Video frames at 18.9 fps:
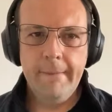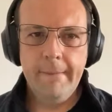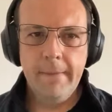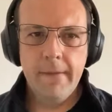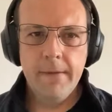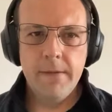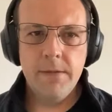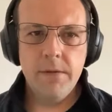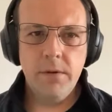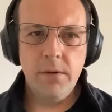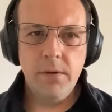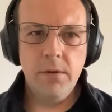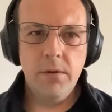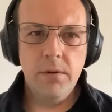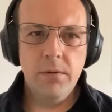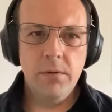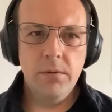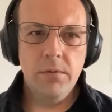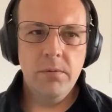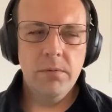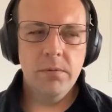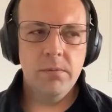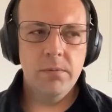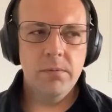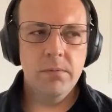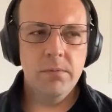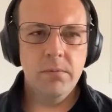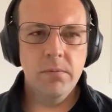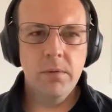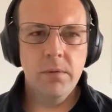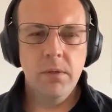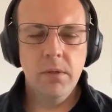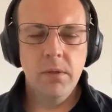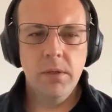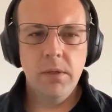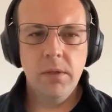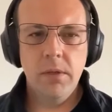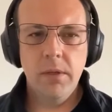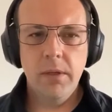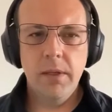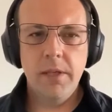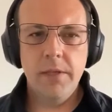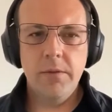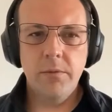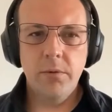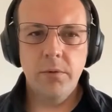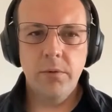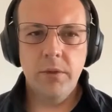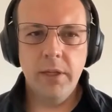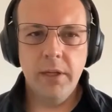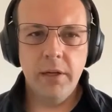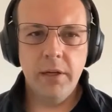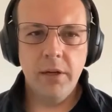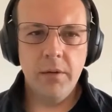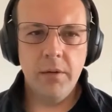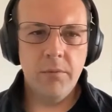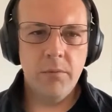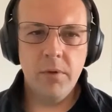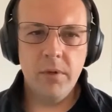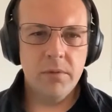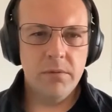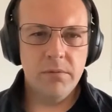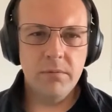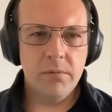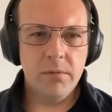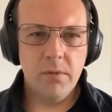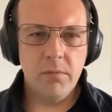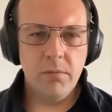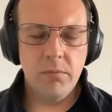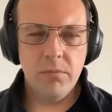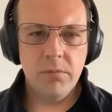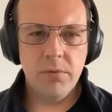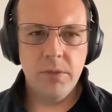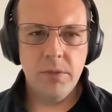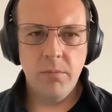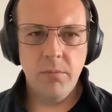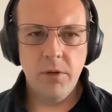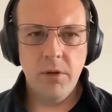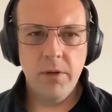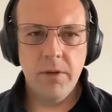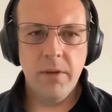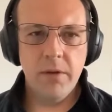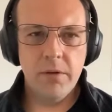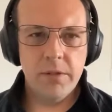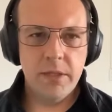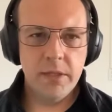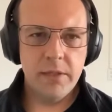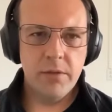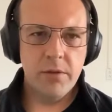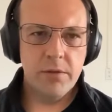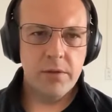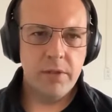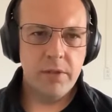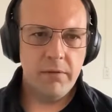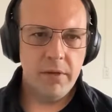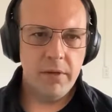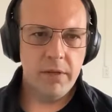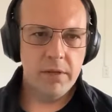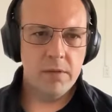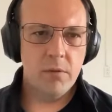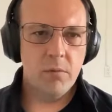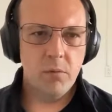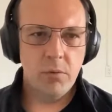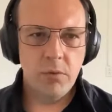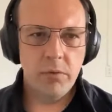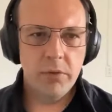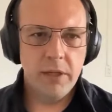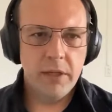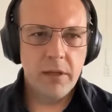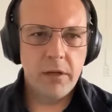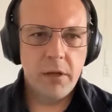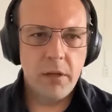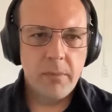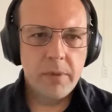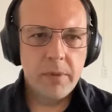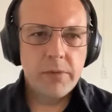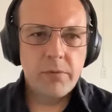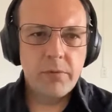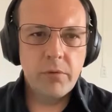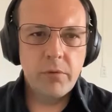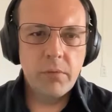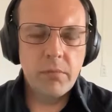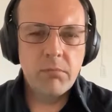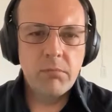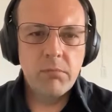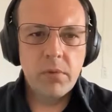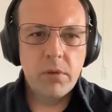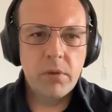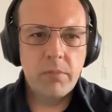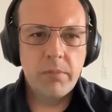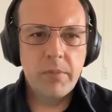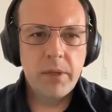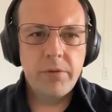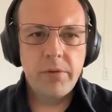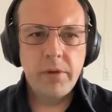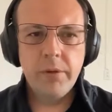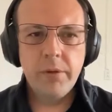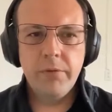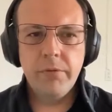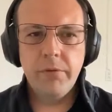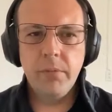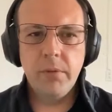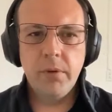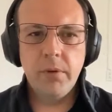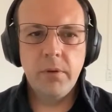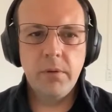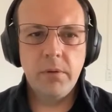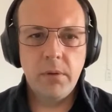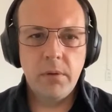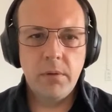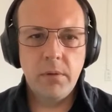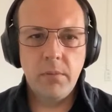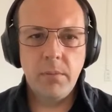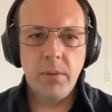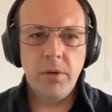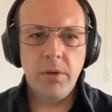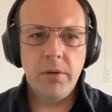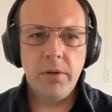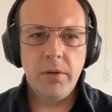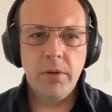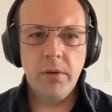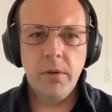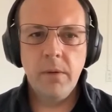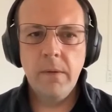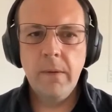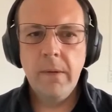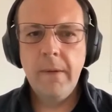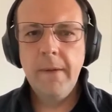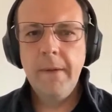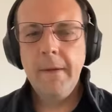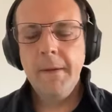So that's a world economic, somewhere in there, 60 or 70, it's a World Economics Forum metric from about a year ago.